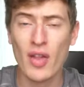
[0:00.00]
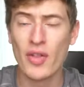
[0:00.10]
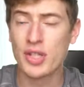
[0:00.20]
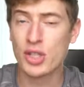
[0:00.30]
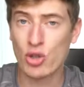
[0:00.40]

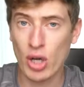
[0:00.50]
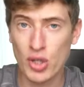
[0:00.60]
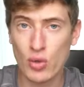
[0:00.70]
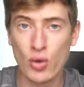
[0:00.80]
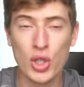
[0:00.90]
This
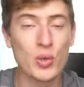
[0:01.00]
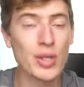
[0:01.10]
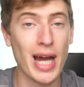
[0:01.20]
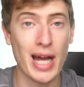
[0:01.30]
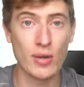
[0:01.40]
trust score you
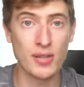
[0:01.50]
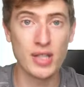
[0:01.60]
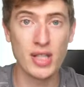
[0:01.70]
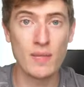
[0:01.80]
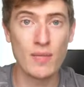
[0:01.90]
cannot
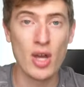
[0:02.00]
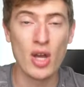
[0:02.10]
see.